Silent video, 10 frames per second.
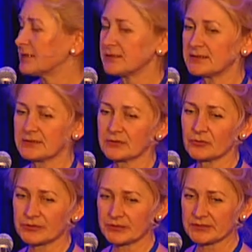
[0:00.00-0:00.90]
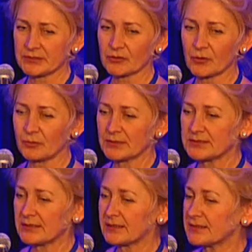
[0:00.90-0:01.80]
This is osteosarcoma
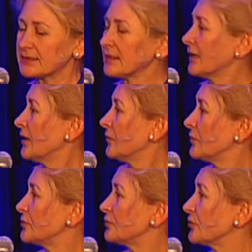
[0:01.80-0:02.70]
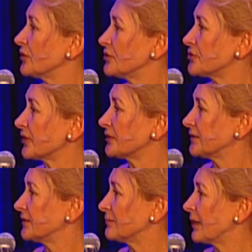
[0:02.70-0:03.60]
cells, which were
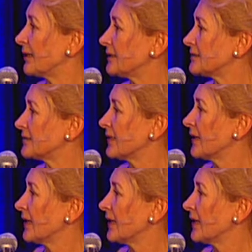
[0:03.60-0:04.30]
injected in mice,